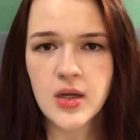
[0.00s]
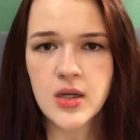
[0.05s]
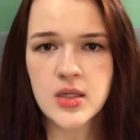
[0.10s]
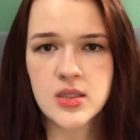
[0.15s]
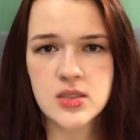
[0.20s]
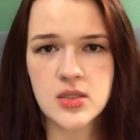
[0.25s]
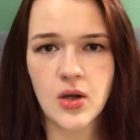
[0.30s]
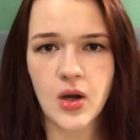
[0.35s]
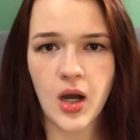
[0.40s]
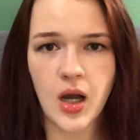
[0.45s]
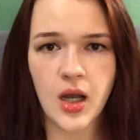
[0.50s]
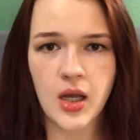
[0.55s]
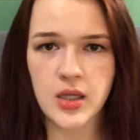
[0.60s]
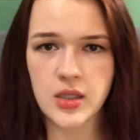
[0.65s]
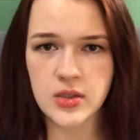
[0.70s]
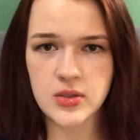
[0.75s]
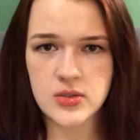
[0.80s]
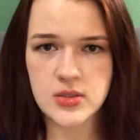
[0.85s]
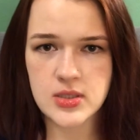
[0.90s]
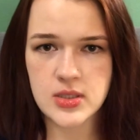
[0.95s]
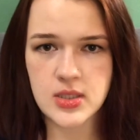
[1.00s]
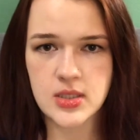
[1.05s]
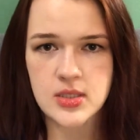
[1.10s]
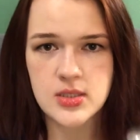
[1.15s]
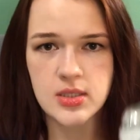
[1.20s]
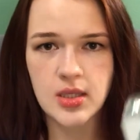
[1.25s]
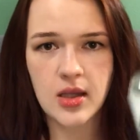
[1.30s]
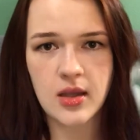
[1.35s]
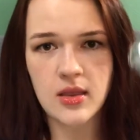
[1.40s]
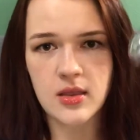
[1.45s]
So I use things
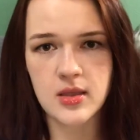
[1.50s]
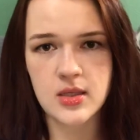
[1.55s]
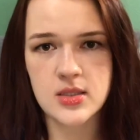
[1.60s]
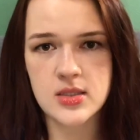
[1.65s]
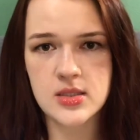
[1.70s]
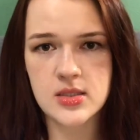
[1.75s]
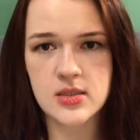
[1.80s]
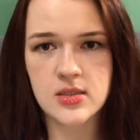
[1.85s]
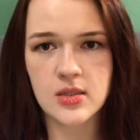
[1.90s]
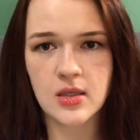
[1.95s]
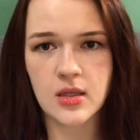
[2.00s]
like this.